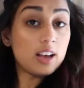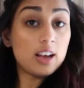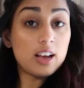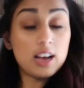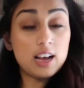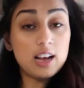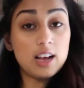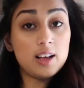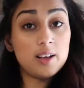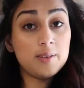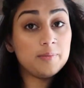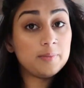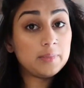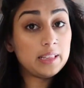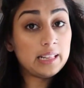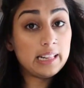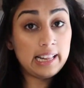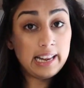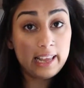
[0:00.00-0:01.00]

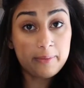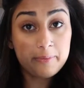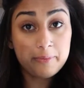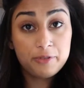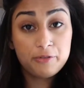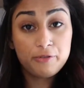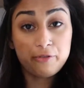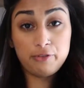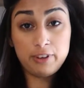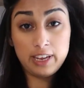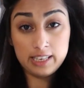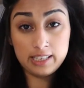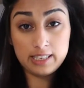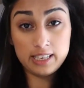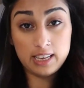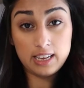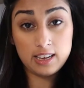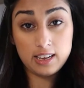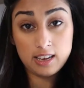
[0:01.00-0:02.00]
Clamp
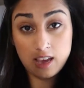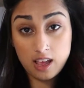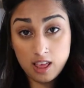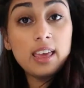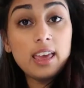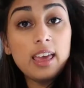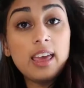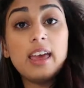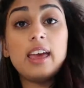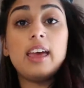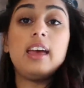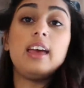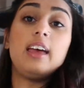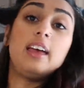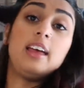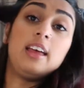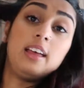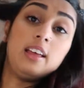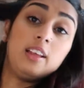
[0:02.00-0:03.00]
facing,
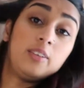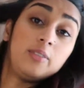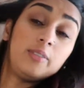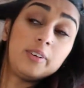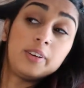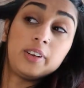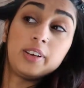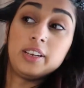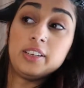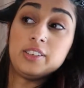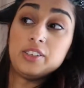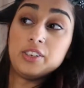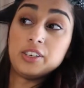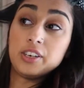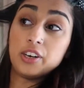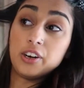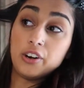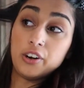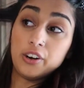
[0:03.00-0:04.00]
and we're going to
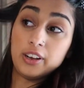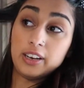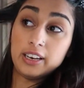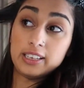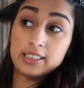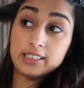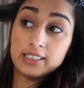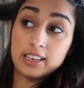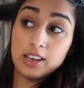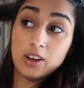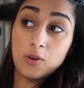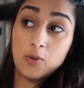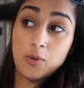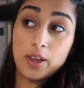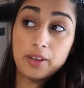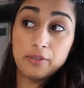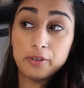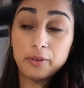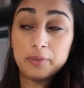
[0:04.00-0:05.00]
curl it
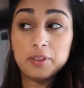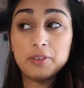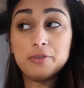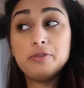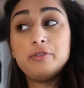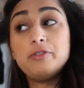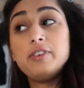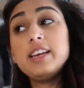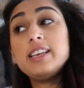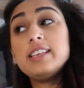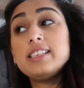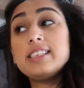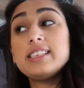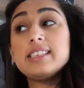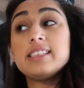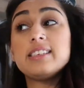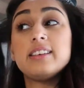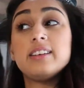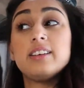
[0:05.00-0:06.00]
away from the
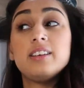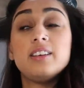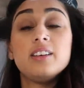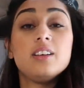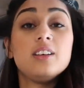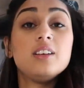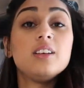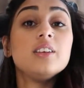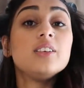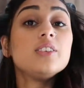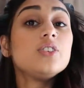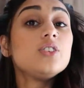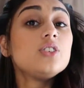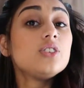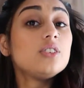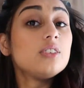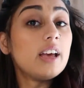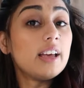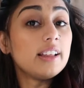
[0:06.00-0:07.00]
face.
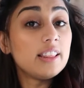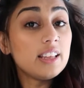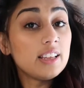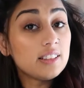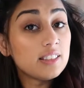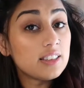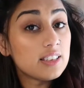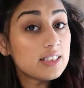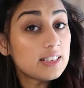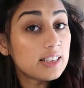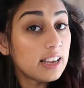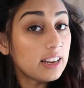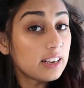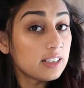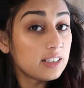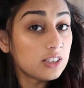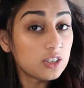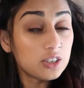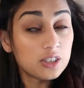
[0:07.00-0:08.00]
I think this side
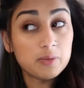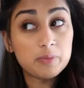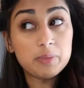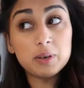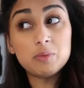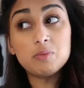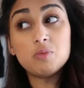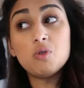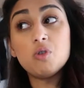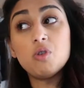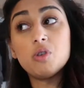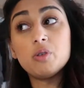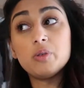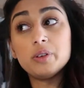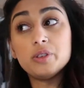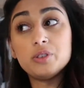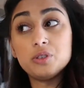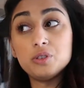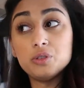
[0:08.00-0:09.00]
is just a bit more
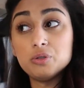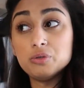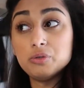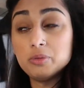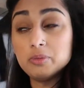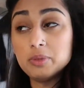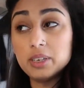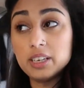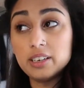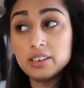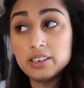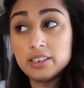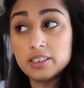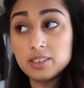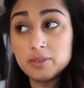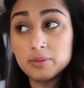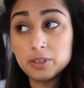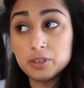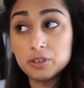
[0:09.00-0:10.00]
awkward to do for me, at
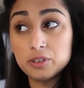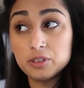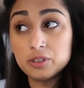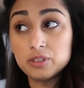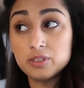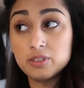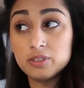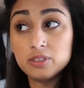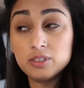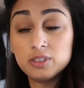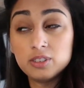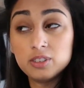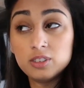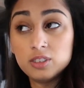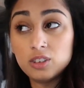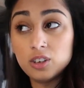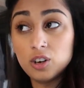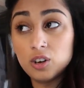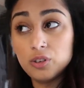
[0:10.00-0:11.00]
least because
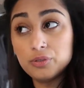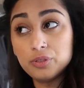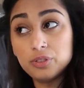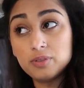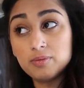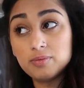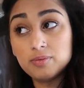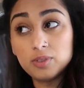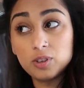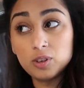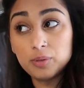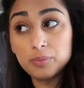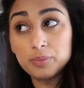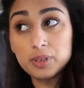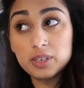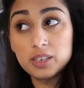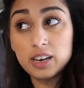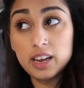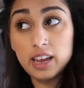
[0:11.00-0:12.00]
of the
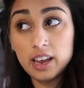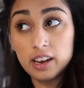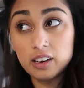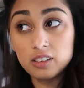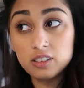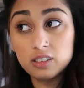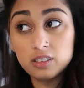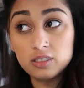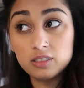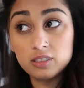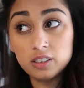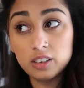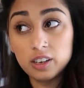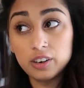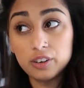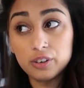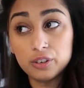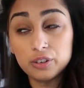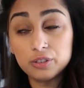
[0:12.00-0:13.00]
opposite hand.
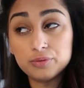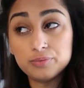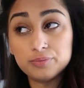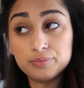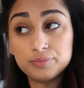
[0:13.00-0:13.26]
I don't know.